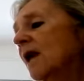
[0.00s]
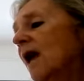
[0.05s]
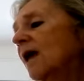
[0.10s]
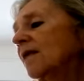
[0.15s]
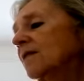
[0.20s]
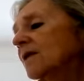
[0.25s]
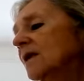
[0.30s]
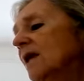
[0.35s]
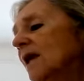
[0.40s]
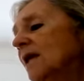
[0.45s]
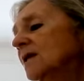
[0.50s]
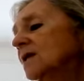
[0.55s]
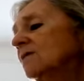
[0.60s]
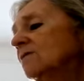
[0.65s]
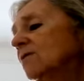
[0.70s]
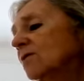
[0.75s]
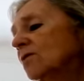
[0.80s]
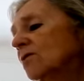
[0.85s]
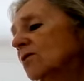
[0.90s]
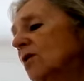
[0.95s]
At the end
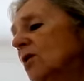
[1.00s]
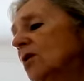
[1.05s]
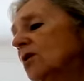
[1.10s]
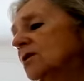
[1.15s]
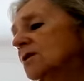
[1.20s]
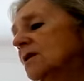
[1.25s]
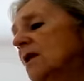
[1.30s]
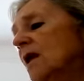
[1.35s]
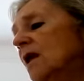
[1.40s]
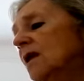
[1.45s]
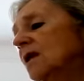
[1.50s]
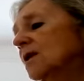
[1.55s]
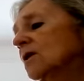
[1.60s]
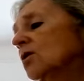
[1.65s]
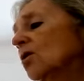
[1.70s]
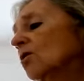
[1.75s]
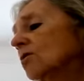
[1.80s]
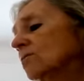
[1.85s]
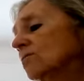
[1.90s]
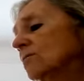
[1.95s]
of the third day,
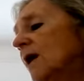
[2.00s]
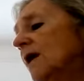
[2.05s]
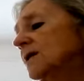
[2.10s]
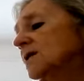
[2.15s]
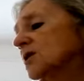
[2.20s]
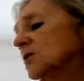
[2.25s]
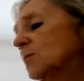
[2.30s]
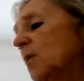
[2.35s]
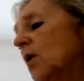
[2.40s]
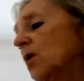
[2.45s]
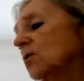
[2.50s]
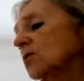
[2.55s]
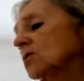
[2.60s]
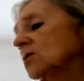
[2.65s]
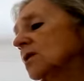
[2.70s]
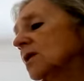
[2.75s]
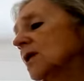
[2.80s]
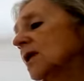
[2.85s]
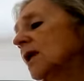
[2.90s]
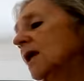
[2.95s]
Conrad spoke
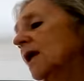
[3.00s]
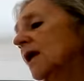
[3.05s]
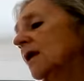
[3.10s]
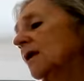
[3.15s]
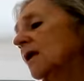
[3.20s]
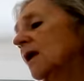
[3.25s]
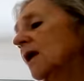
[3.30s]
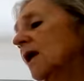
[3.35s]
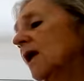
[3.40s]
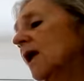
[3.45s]
to the king.